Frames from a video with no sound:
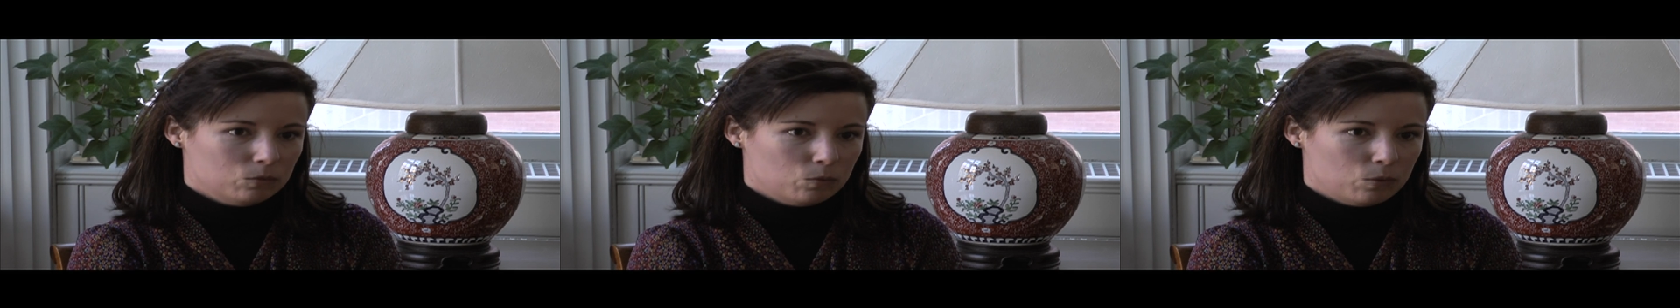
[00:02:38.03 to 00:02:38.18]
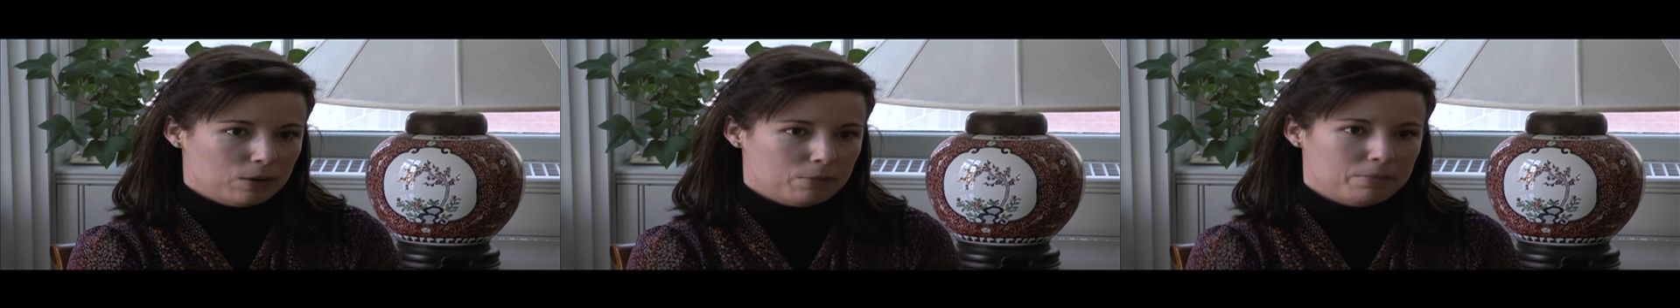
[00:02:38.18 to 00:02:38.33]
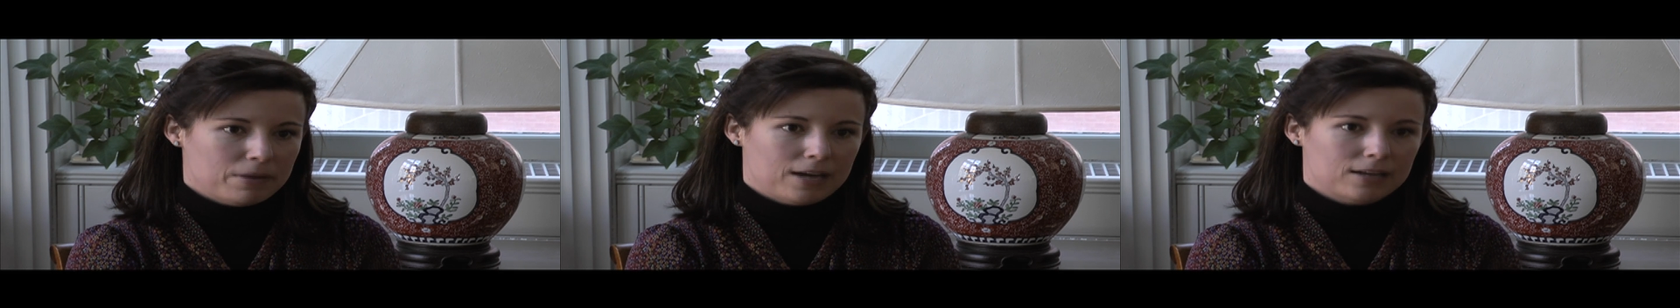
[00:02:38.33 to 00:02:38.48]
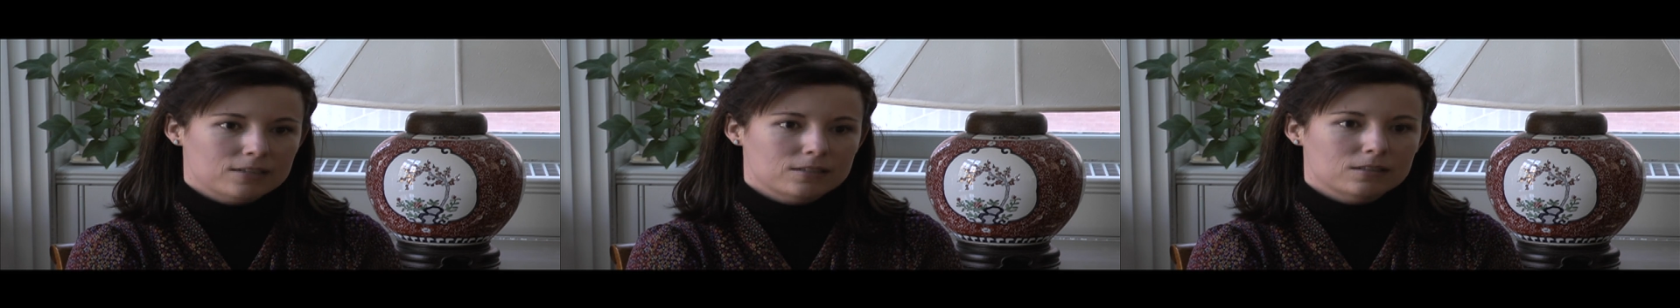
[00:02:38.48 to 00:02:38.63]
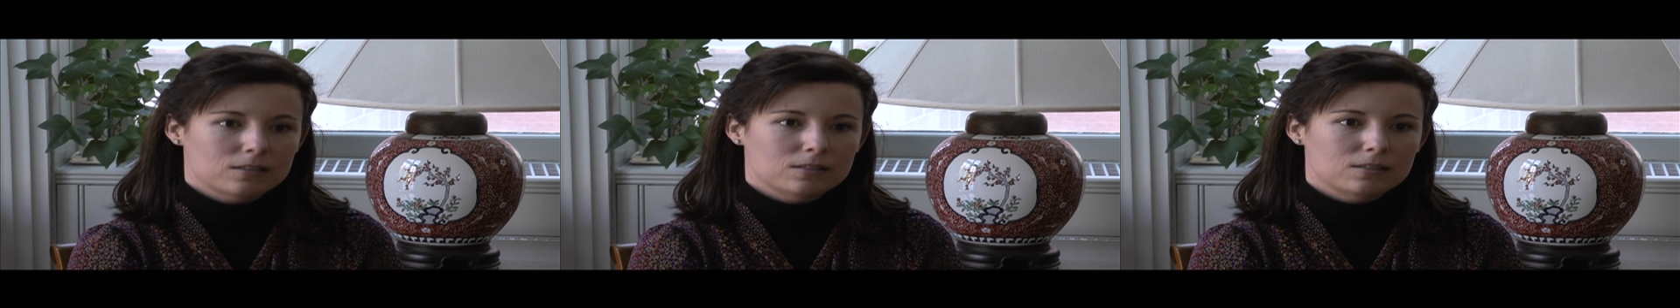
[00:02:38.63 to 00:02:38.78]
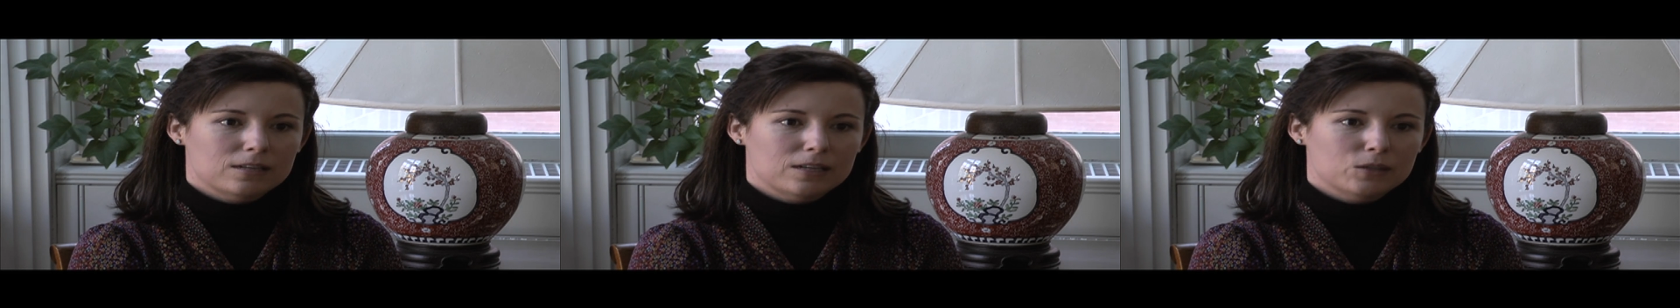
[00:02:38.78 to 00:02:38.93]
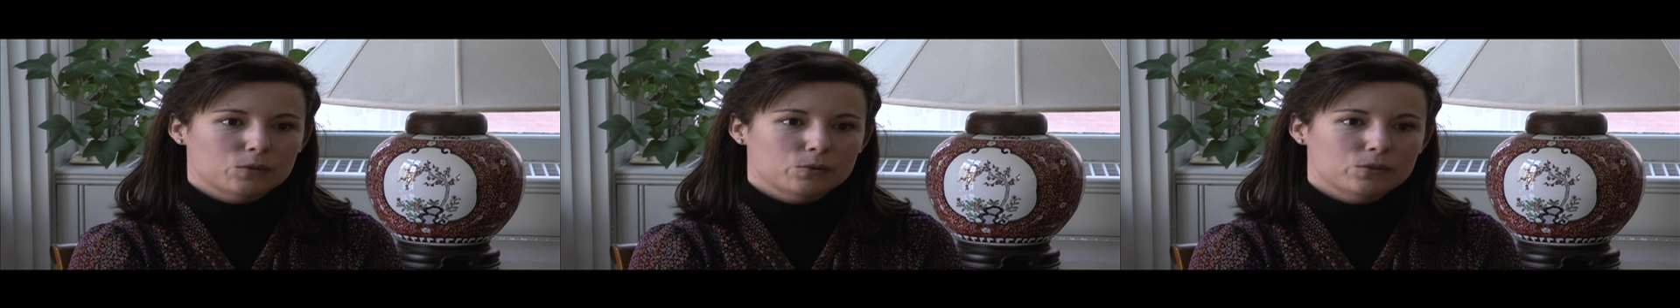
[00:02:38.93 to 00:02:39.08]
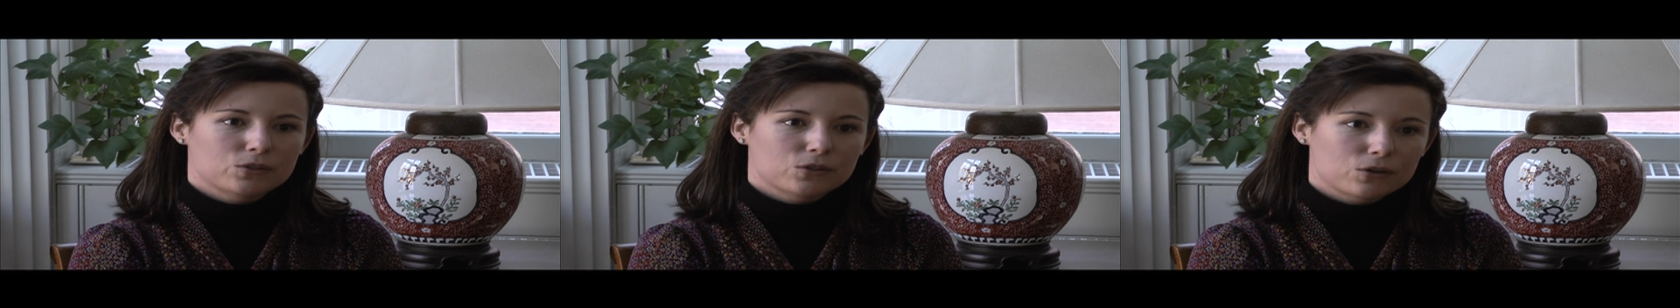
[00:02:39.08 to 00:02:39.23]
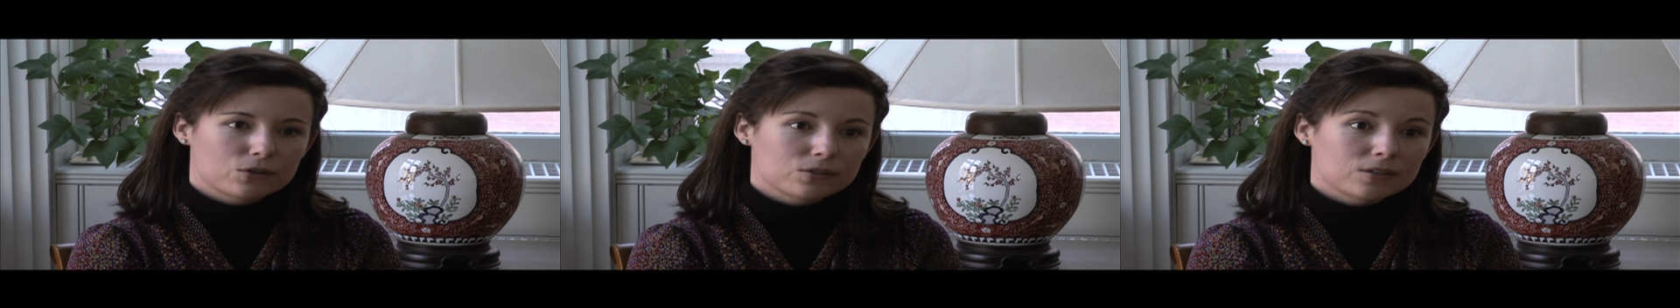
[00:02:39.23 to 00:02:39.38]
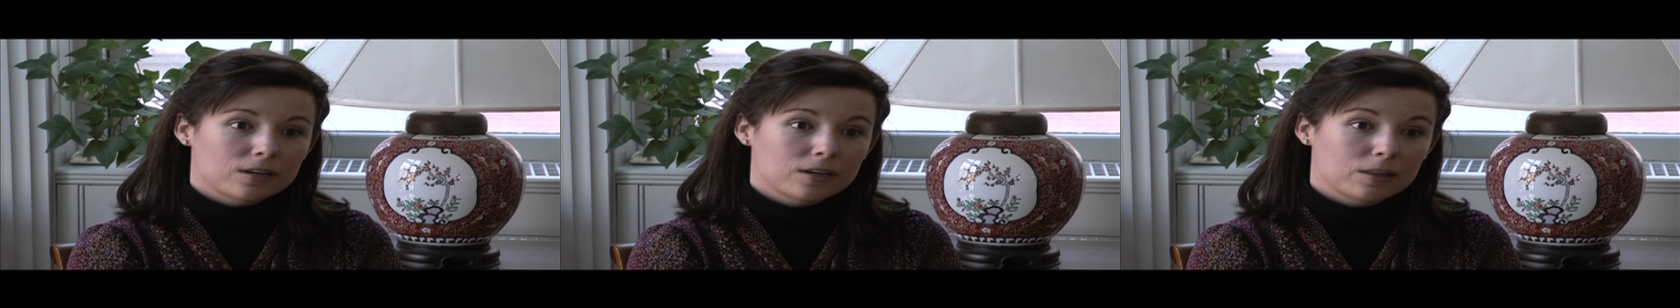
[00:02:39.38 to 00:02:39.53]
went back to the States, we
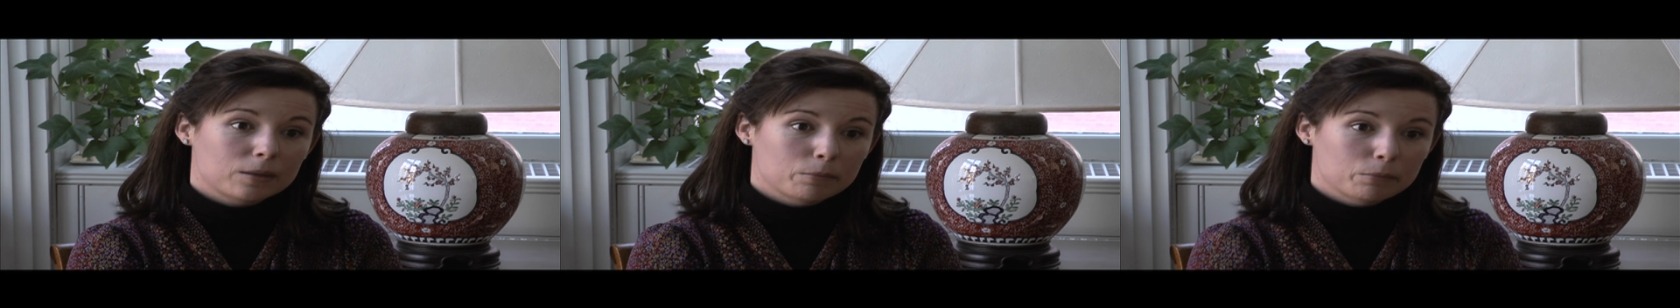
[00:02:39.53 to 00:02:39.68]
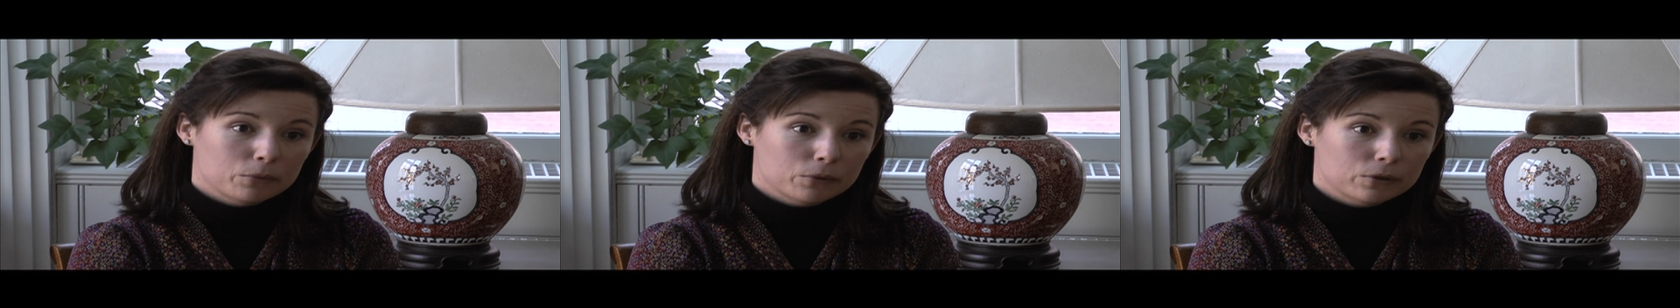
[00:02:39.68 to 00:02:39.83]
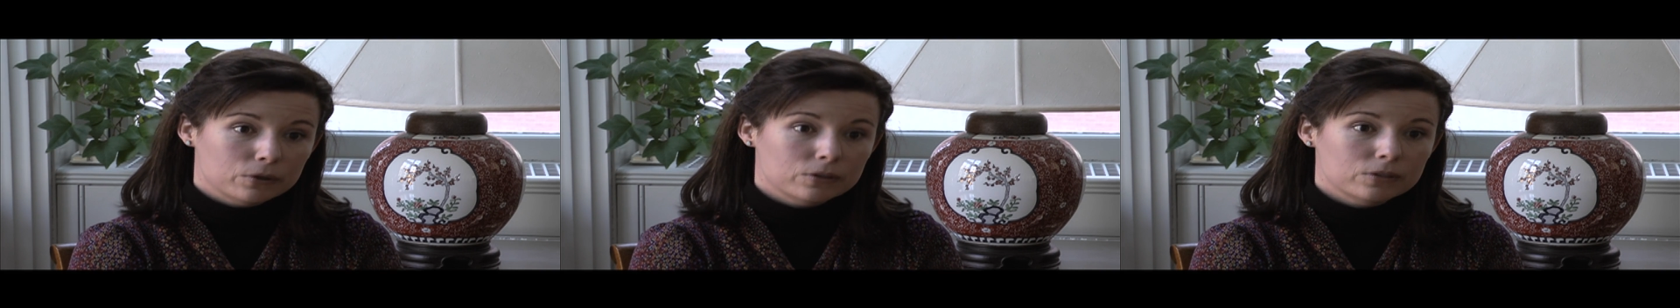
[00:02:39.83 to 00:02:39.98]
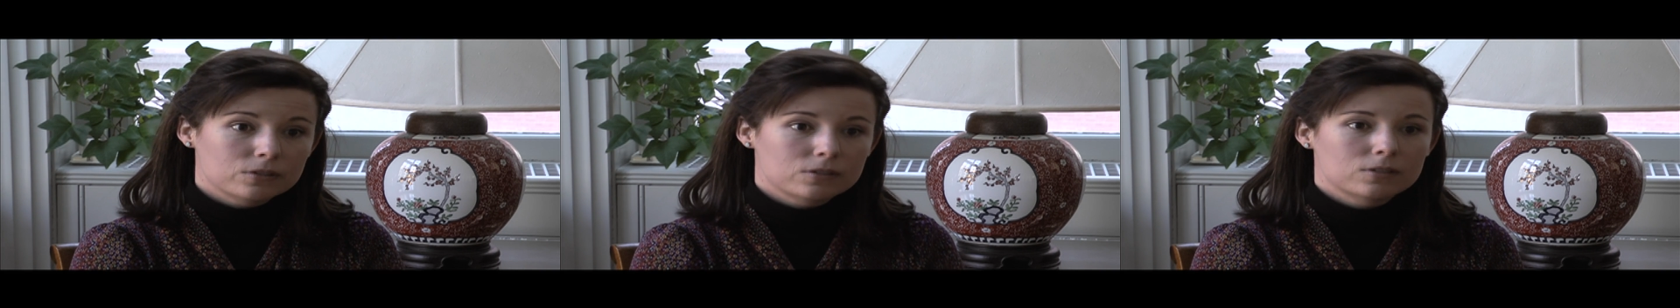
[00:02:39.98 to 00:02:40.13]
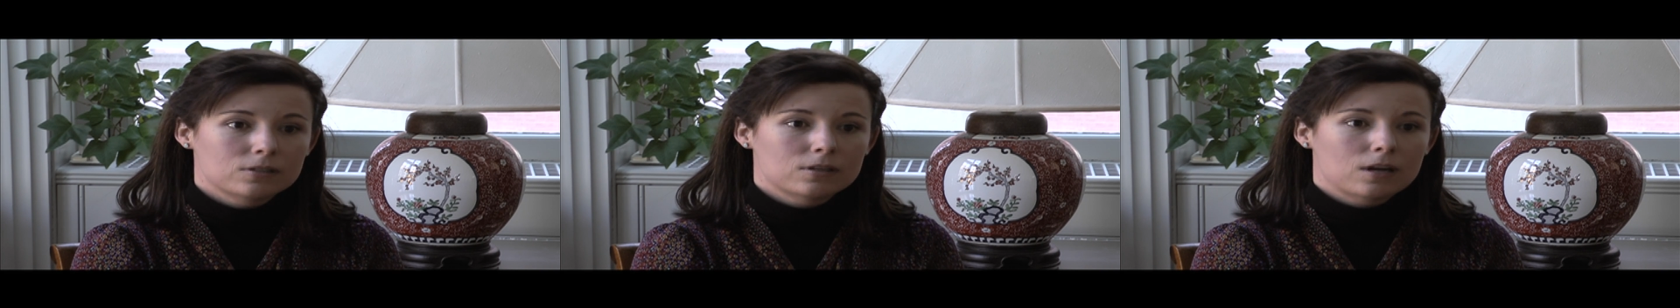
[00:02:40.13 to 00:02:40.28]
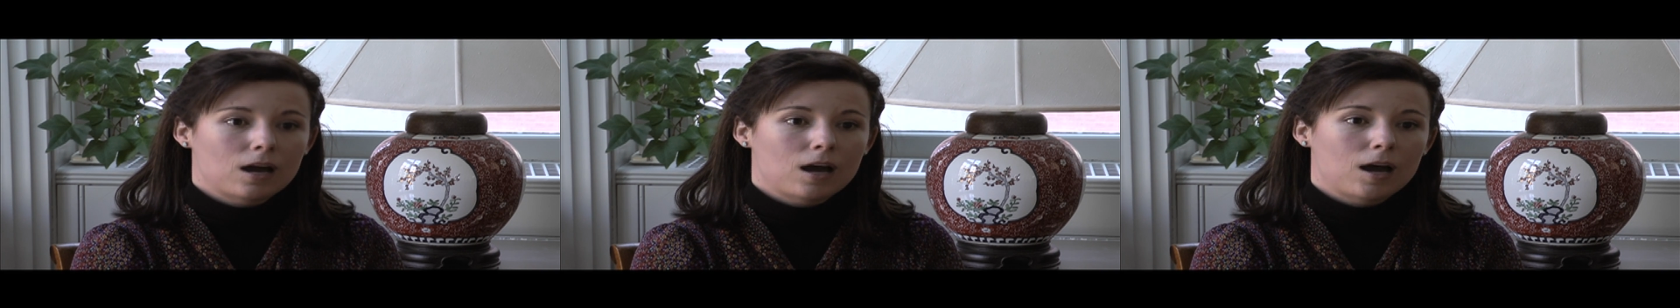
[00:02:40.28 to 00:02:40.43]
started sending them books.